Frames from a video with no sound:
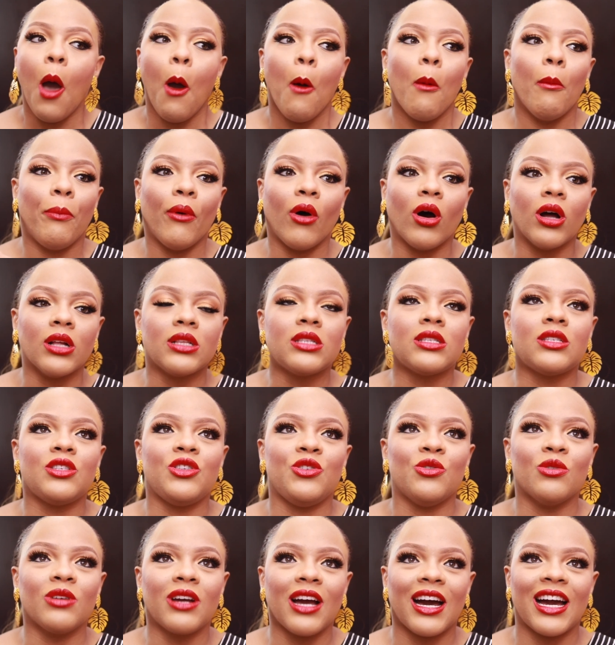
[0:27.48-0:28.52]
but
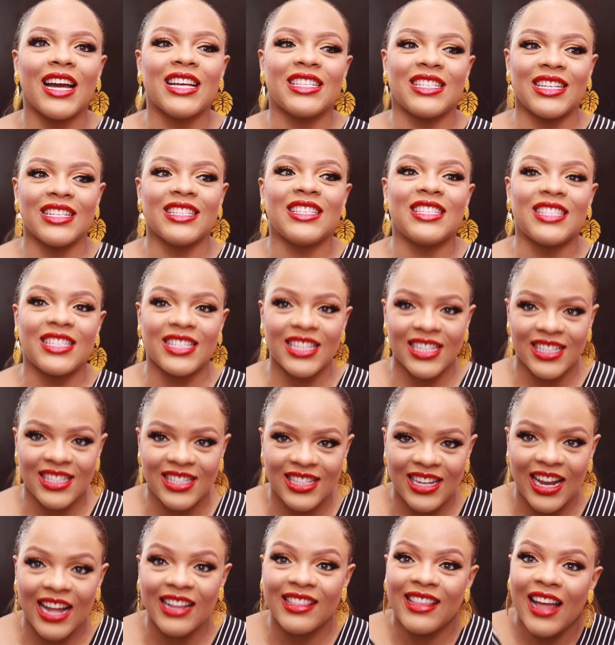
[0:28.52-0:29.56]
you guys
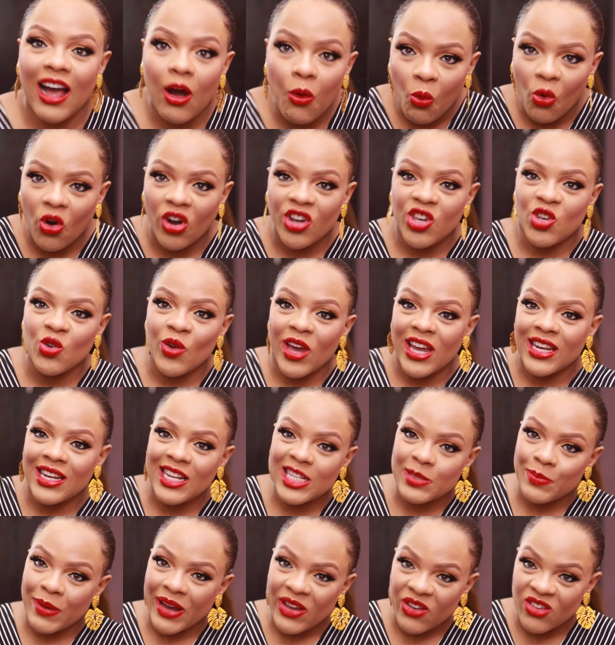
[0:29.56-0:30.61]
insist that that one you
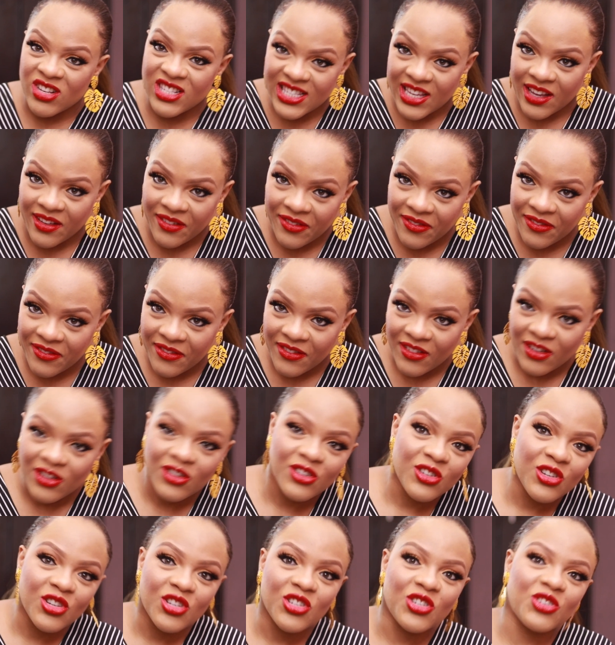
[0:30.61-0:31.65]
edit by yourself.
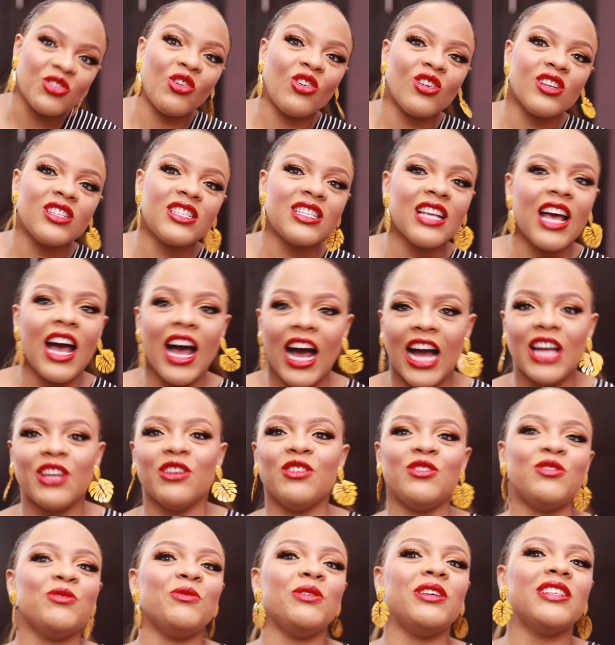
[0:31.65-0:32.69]
Show us how
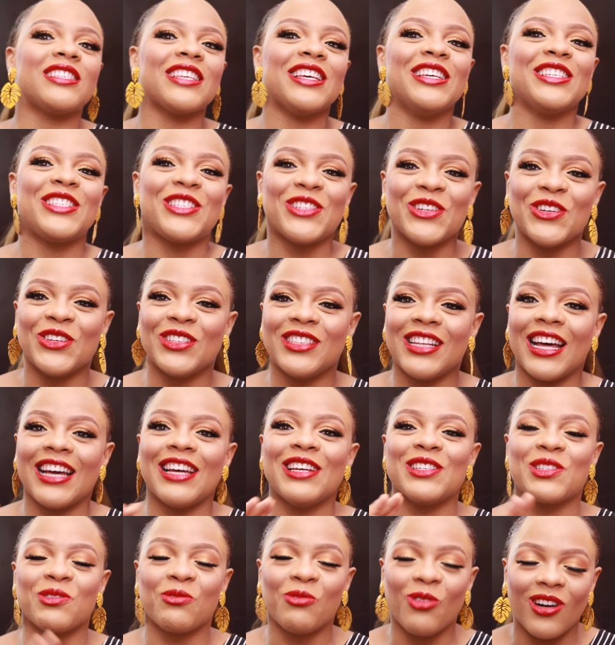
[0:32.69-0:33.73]
you do it. So that
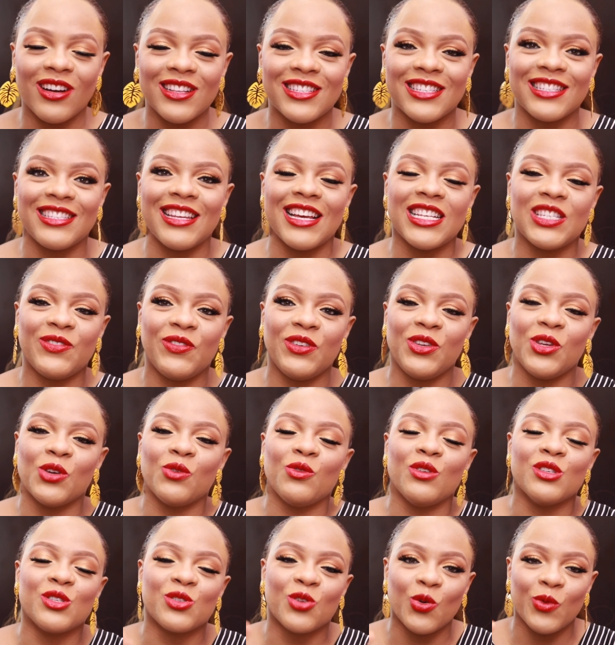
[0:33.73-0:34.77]
is what today's video
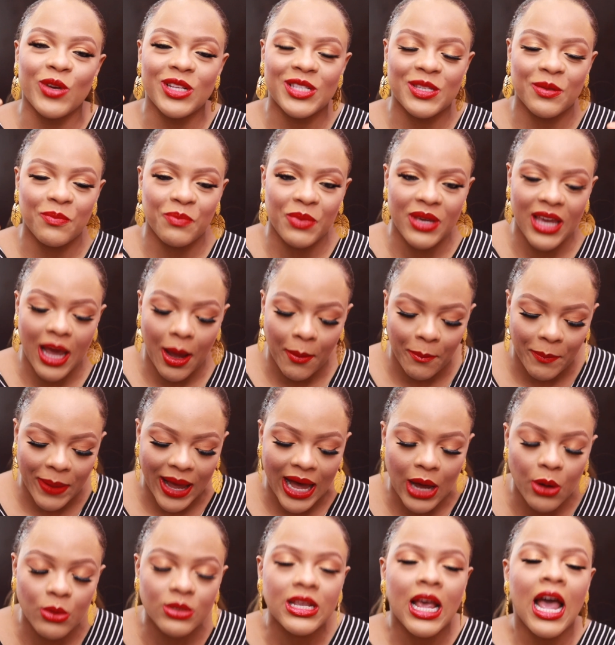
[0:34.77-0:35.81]
is going to be
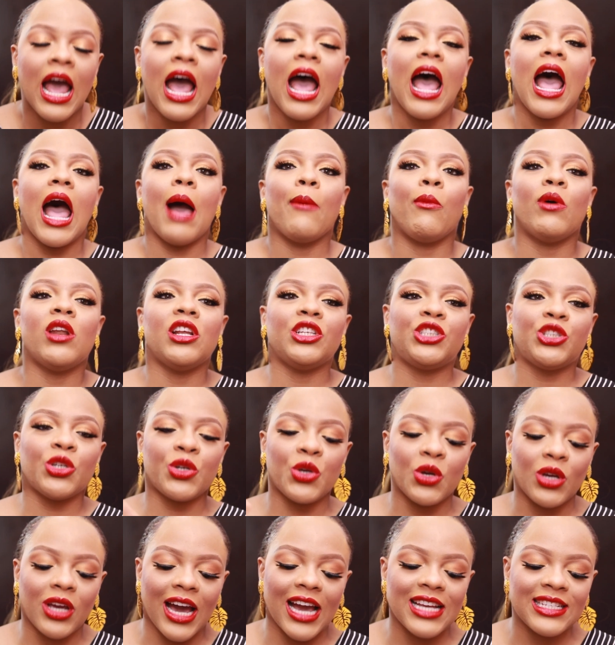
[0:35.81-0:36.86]
about. I'm going to show
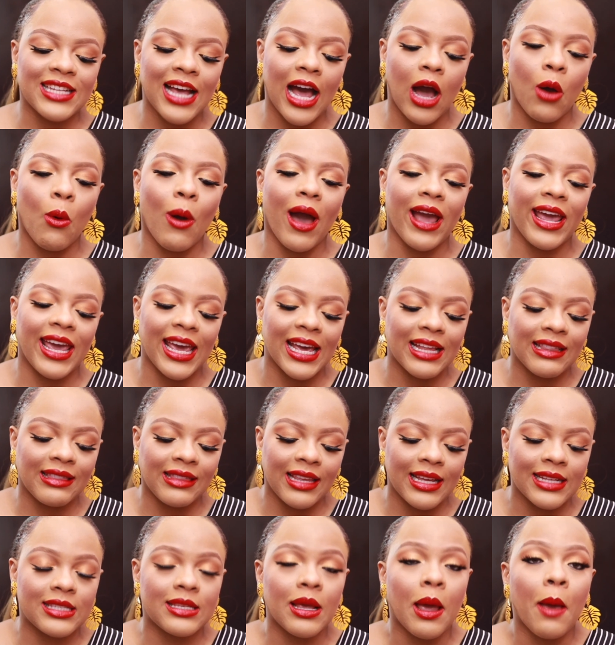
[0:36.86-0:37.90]
you guys how I
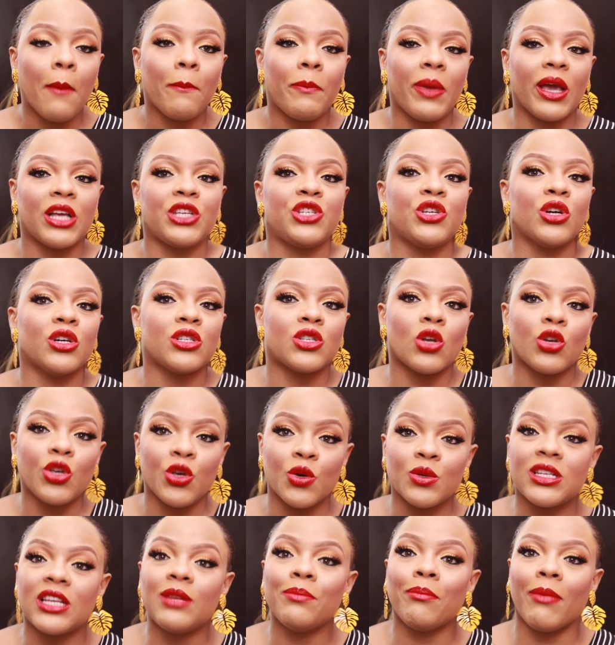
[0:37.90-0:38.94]
edit pictures
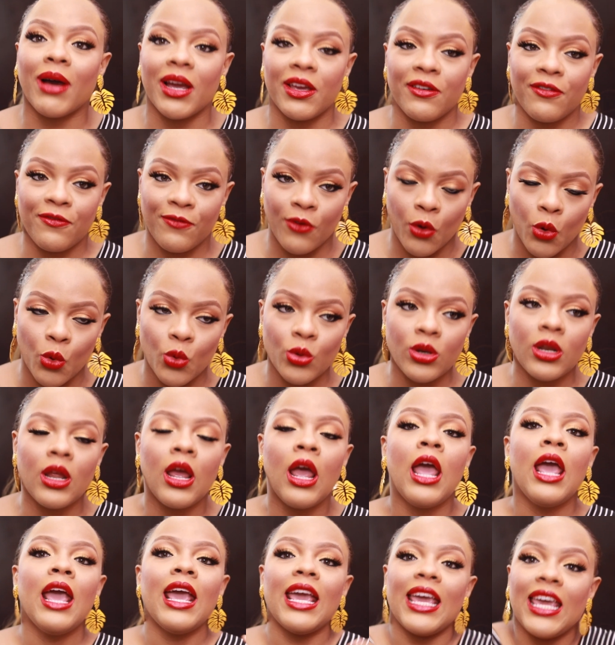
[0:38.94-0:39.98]
using my phone
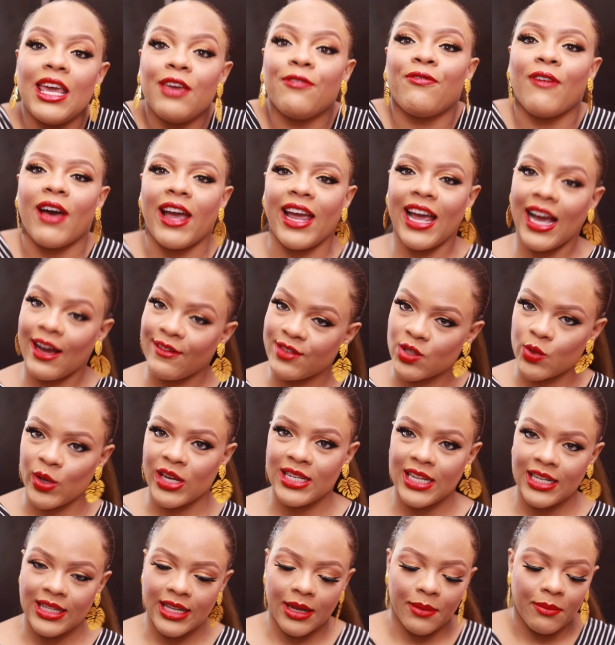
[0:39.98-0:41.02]
if I have to
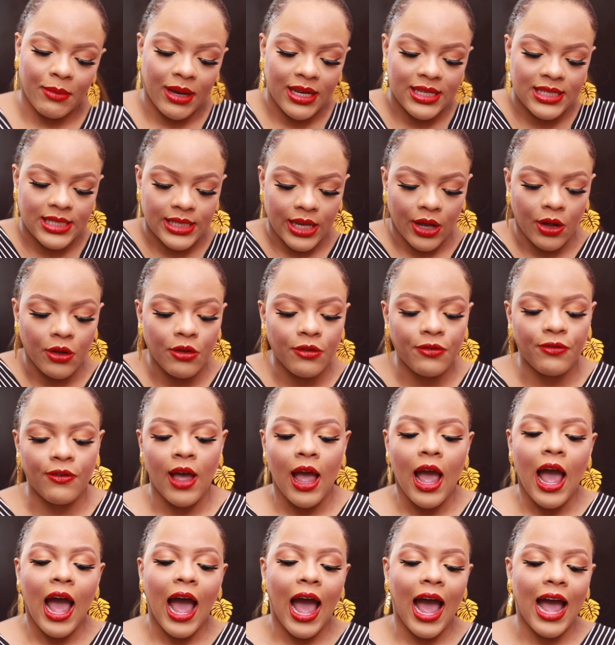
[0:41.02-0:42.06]
edit them myself.
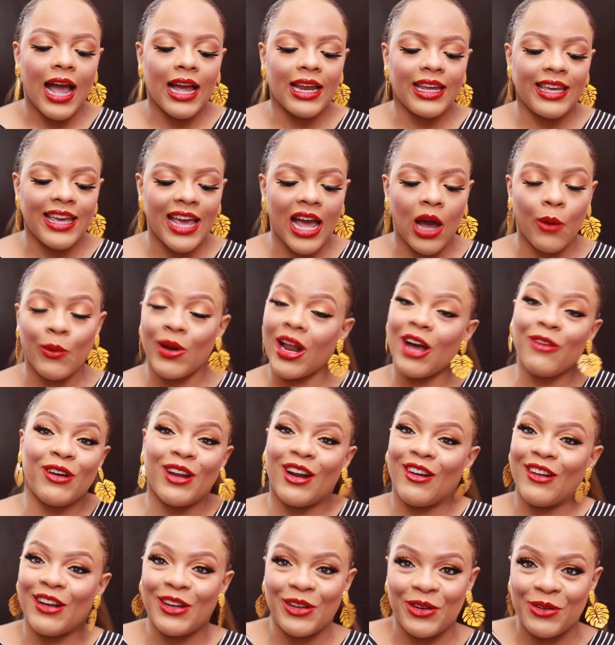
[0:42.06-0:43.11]
And yeah, without
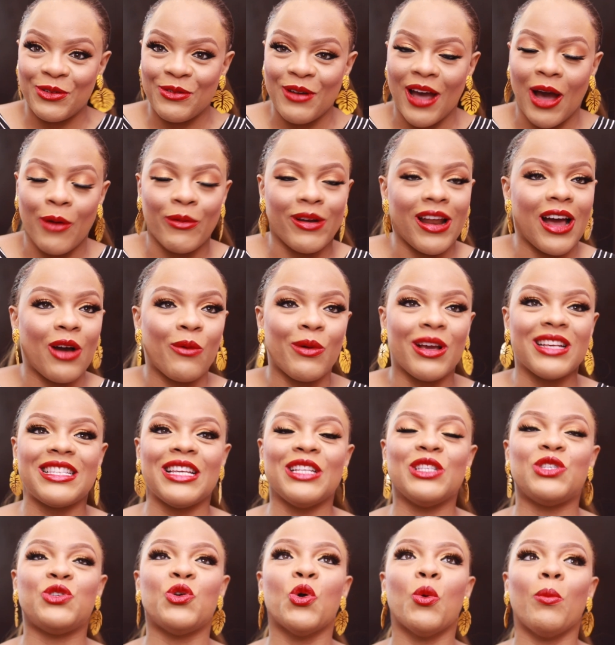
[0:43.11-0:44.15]
further ado and without
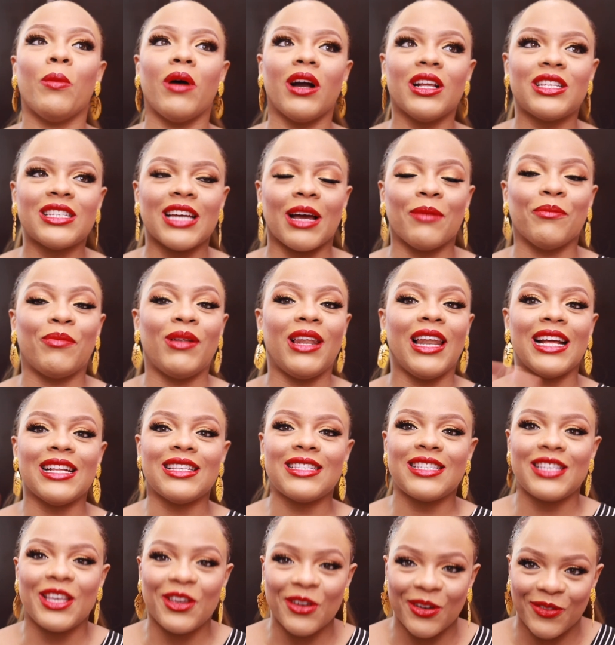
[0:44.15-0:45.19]
wasting too much and
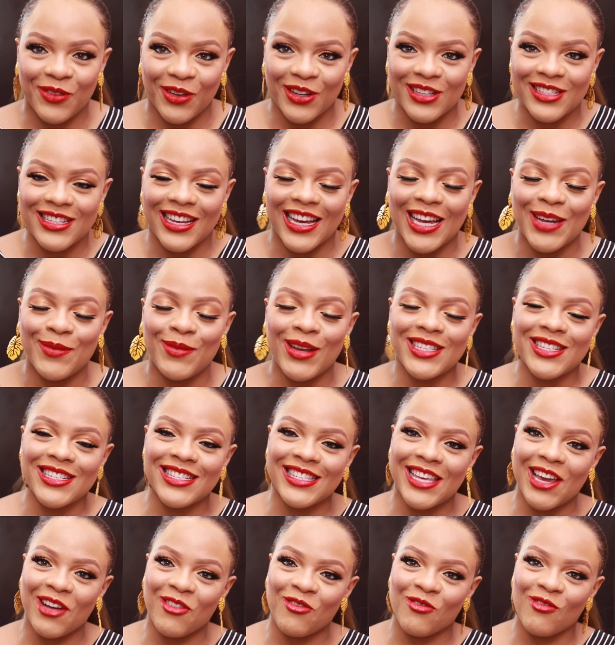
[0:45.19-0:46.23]
plenty of your time, let's
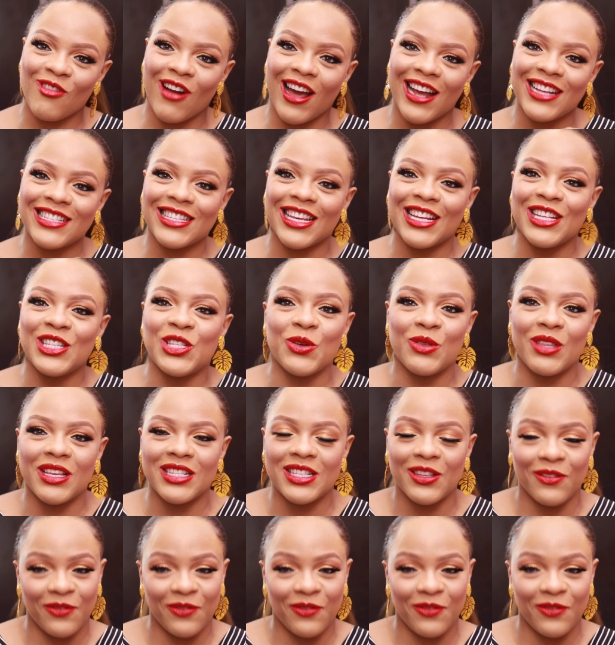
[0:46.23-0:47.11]
just get right into this